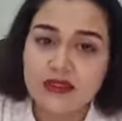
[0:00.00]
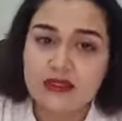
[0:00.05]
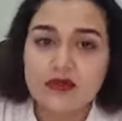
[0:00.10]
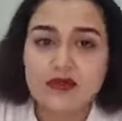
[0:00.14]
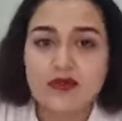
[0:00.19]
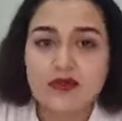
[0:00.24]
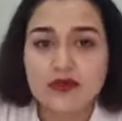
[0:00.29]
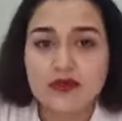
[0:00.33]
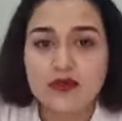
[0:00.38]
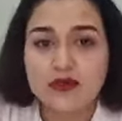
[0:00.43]

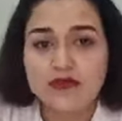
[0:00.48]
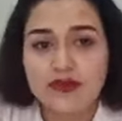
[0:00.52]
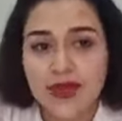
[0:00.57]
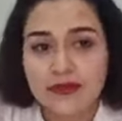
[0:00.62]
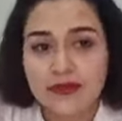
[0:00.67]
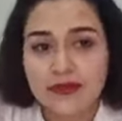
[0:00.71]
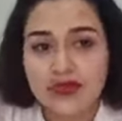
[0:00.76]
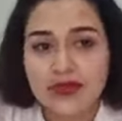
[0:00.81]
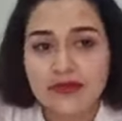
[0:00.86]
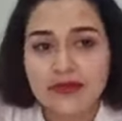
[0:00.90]
So
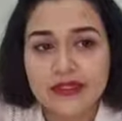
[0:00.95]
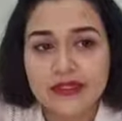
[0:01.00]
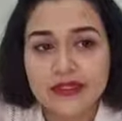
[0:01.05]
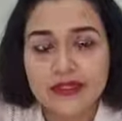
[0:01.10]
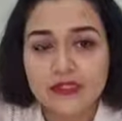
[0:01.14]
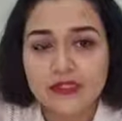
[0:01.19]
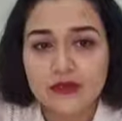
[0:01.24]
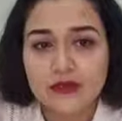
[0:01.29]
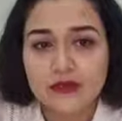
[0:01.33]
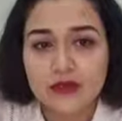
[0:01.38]
family
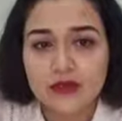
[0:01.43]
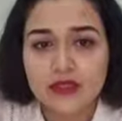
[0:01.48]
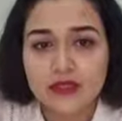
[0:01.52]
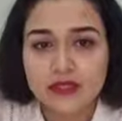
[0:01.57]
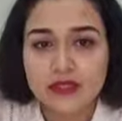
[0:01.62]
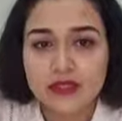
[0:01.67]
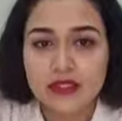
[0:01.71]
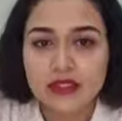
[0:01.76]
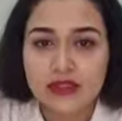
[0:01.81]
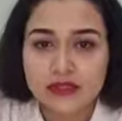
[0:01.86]

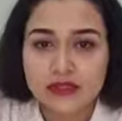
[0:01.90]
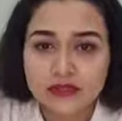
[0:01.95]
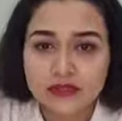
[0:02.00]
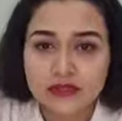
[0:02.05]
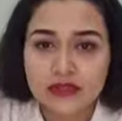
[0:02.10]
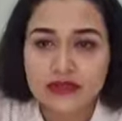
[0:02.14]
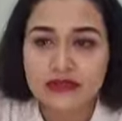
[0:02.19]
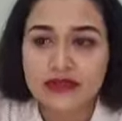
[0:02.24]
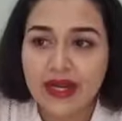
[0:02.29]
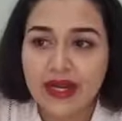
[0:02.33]
predisposition
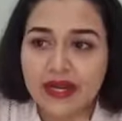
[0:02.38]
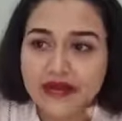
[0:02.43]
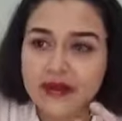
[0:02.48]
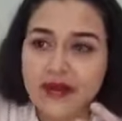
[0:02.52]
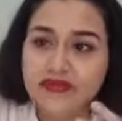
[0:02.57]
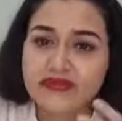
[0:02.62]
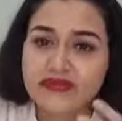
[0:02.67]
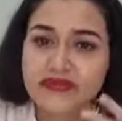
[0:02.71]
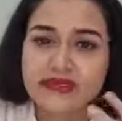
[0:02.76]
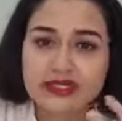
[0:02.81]
gives you kind
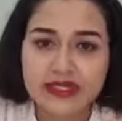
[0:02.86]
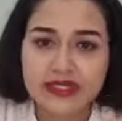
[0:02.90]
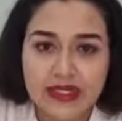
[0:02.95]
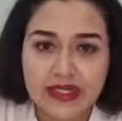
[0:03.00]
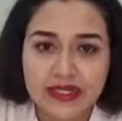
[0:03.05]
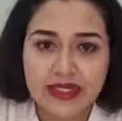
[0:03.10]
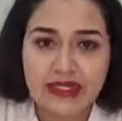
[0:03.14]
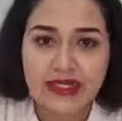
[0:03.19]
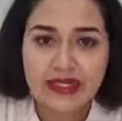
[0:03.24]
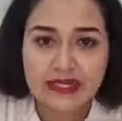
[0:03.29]
of
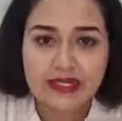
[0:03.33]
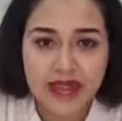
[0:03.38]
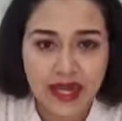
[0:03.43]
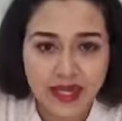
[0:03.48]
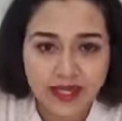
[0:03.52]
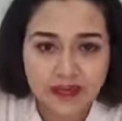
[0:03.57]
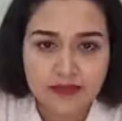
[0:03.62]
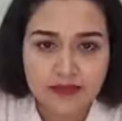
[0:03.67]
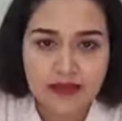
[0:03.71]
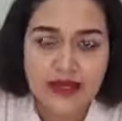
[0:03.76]
skin
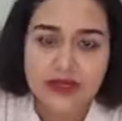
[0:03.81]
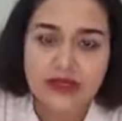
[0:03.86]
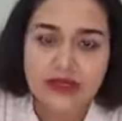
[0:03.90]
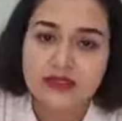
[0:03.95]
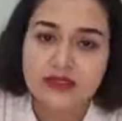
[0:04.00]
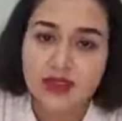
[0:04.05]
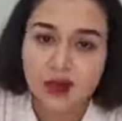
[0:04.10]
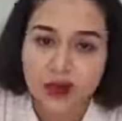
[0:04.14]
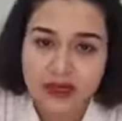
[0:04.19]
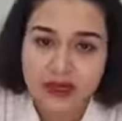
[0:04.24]
type, that
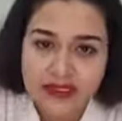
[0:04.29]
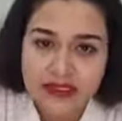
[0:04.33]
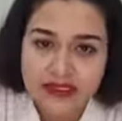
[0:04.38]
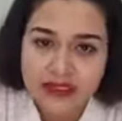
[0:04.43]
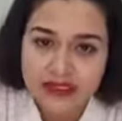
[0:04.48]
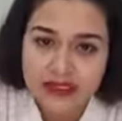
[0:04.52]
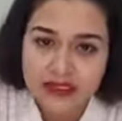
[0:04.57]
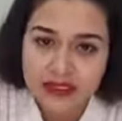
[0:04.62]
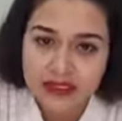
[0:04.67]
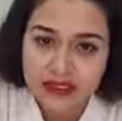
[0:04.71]
is oily
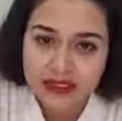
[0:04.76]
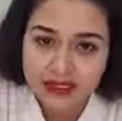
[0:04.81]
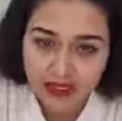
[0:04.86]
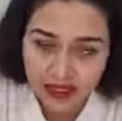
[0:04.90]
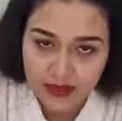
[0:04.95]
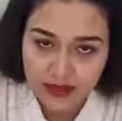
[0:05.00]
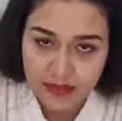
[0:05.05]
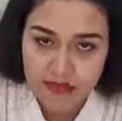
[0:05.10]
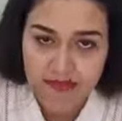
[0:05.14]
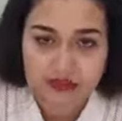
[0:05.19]
skin
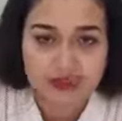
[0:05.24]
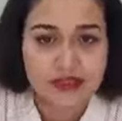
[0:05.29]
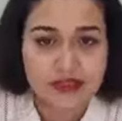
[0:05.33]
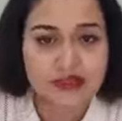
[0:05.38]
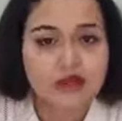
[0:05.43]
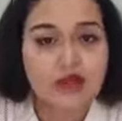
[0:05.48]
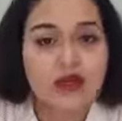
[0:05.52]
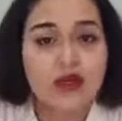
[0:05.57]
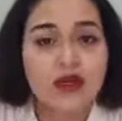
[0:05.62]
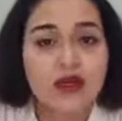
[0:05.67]
type, which
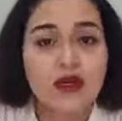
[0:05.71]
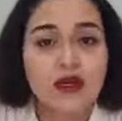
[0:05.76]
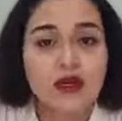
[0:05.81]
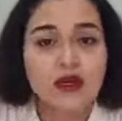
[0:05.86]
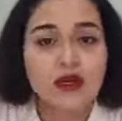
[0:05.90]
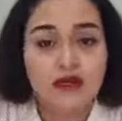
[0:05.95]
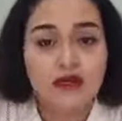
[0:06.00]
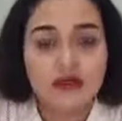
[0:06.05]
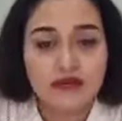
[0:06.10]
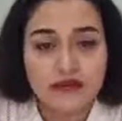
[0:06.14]
is
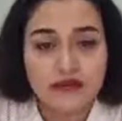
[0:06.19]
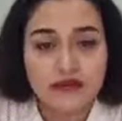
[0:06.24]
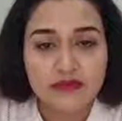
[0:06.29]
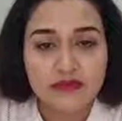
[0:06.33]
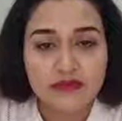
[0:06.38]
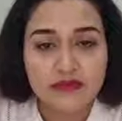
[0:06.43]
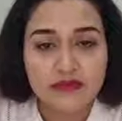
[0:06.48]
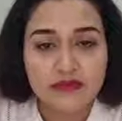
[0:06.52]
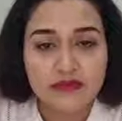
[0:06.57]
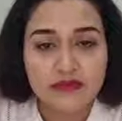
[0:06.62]

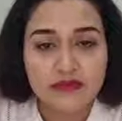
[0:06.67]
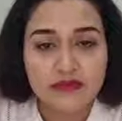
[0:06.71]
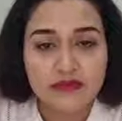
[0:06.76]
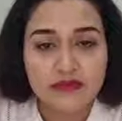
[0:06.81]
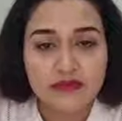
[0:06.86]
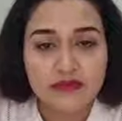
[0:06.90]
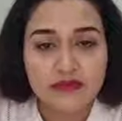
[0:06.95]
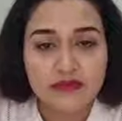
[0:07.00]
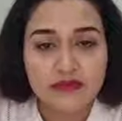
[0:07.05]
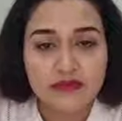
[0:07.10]
very much
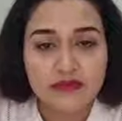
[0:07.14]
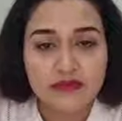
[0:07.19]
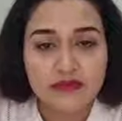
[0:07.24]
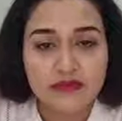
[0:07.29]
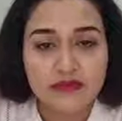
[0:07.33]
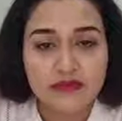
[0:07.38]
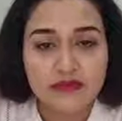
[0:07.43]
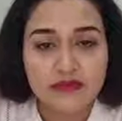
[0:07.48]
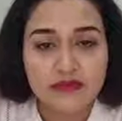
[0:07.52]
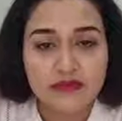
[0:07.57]
prone to
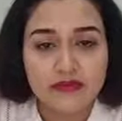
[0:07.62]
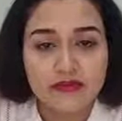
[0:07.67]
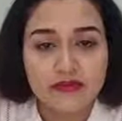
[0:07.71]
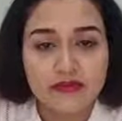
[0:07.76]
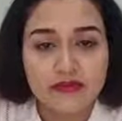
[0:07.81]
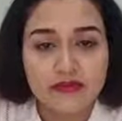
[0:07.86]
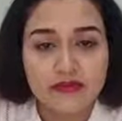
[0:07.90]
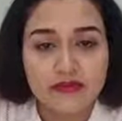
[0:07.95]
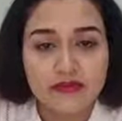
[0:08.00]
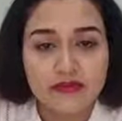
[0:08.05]
development of
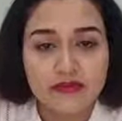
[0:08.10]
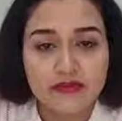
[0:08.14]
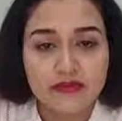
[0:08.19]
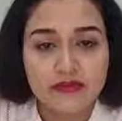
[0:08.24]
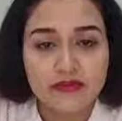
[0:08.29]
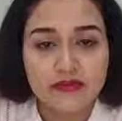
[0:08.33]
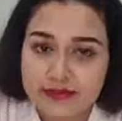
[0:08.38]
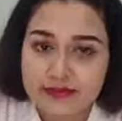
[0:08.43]
acne.